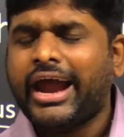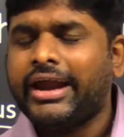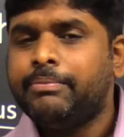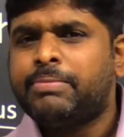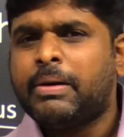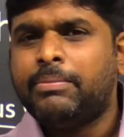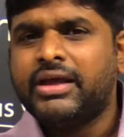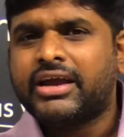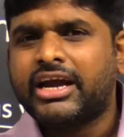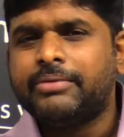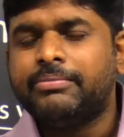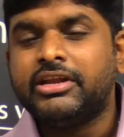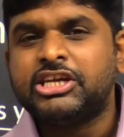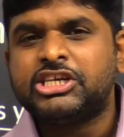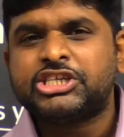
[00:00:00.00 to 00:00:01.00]
And public
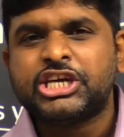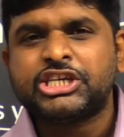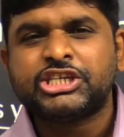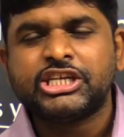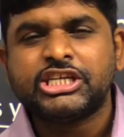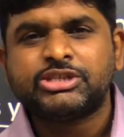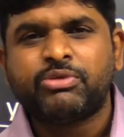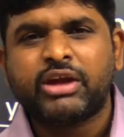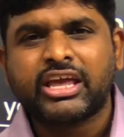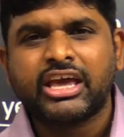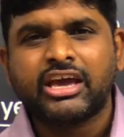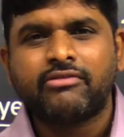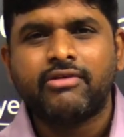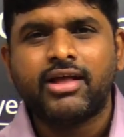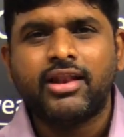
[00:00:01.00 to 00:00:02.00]
administration is
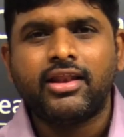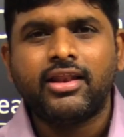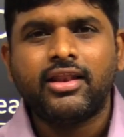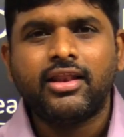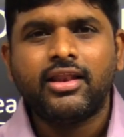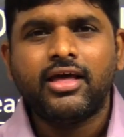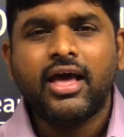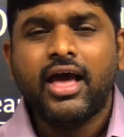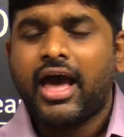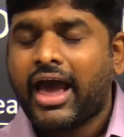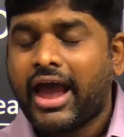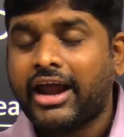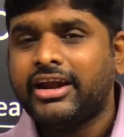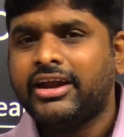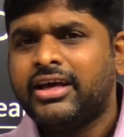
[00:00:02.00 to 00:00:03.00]
working well.
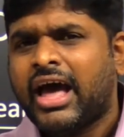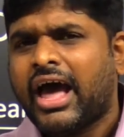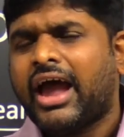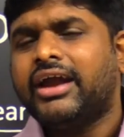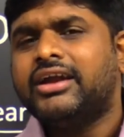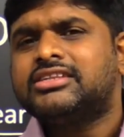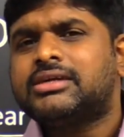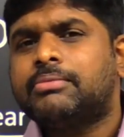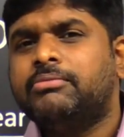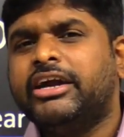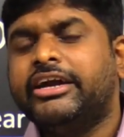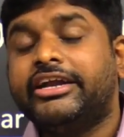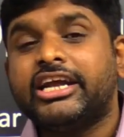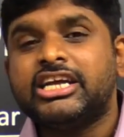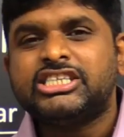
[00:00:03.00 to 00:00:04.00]
And some
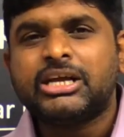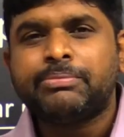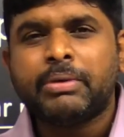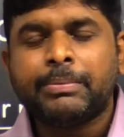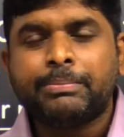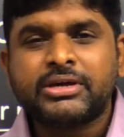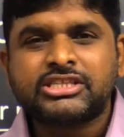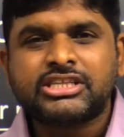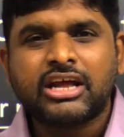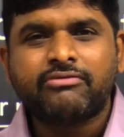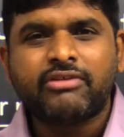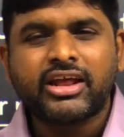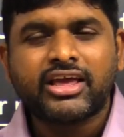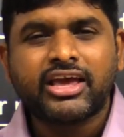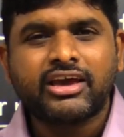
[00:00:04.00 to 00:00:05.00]
literature papers
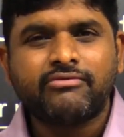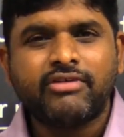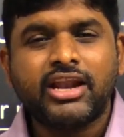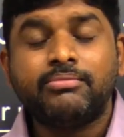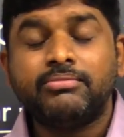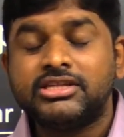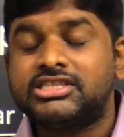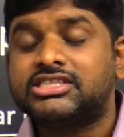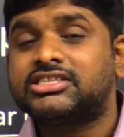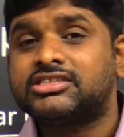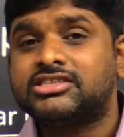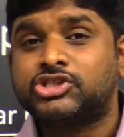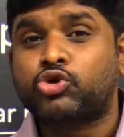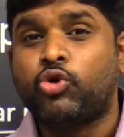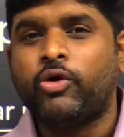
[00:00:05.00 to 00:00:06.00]
are working well, means
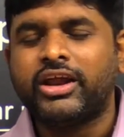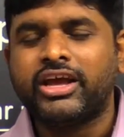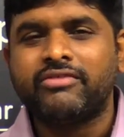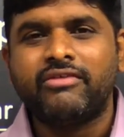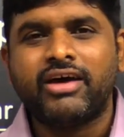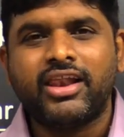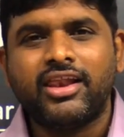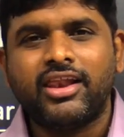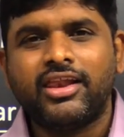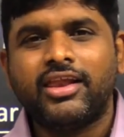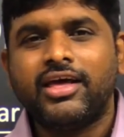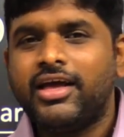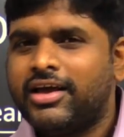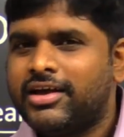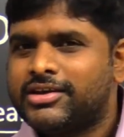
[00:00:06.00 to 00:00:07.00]
scoring well.